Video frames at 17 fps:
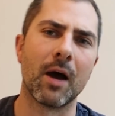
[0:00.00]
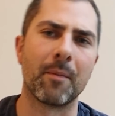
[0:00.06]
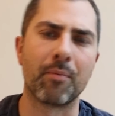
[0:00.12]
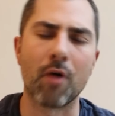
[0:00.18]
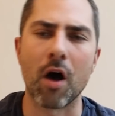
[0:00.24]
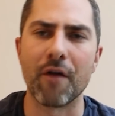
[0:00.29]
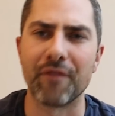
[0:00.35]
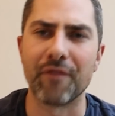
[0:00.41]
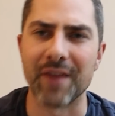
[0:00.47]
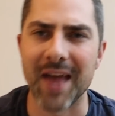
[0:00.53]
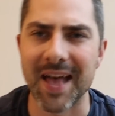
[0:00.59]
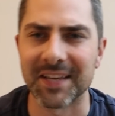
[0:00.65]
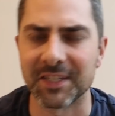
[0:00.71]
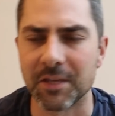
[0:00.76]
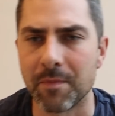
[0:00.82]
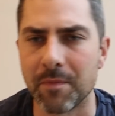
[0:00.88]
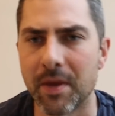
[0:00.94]
profit
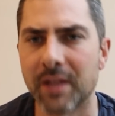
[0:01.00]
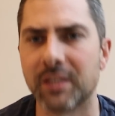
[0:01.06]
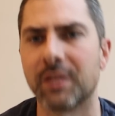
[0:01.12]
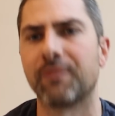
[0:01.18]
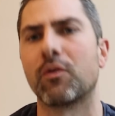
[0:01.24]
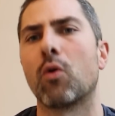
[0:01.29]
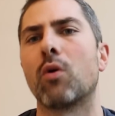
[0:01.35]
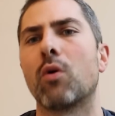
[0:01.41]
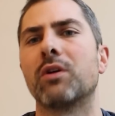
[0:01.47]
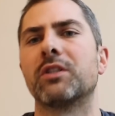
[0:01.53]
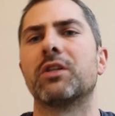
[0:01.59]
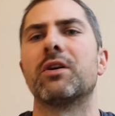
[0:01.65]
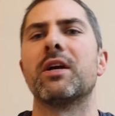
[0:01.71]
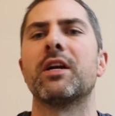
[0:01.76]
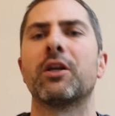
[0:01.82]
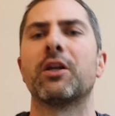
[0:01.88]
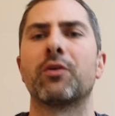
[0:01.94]
estimates. Of course, they're
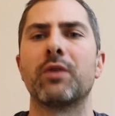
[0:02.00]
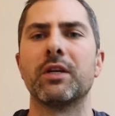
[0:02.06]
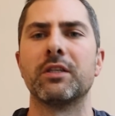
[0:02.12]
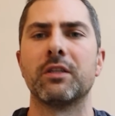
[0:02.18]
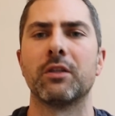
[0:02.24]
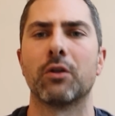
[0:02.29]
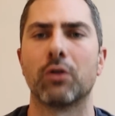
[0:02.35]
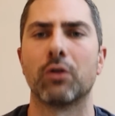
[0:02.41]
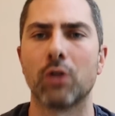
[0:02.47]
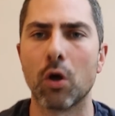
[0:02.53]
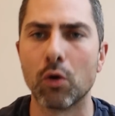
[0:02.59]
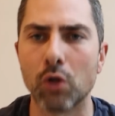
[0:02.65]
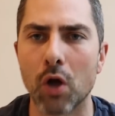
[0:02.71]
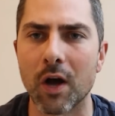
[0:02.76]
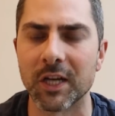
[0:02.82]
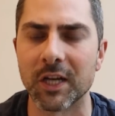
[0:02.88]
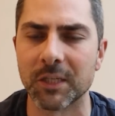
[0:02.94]
increasing their loan
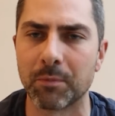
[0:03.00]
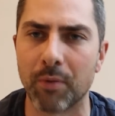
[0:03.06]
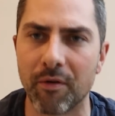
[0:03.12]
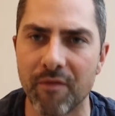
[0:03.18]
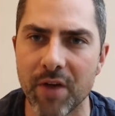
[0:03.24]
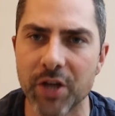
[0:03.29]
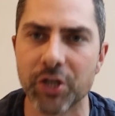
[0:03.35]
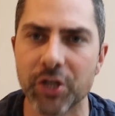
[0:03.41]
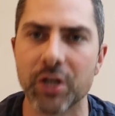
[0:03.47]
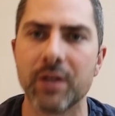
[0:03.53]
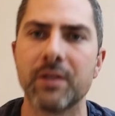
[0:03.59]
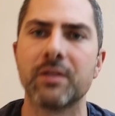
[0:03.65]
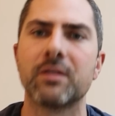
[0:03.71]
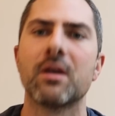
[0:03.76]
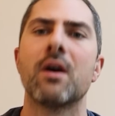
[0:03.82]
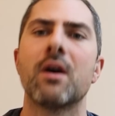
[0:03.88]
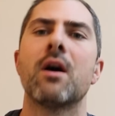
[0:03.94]
loss
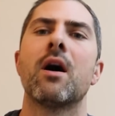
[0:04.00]
provisions.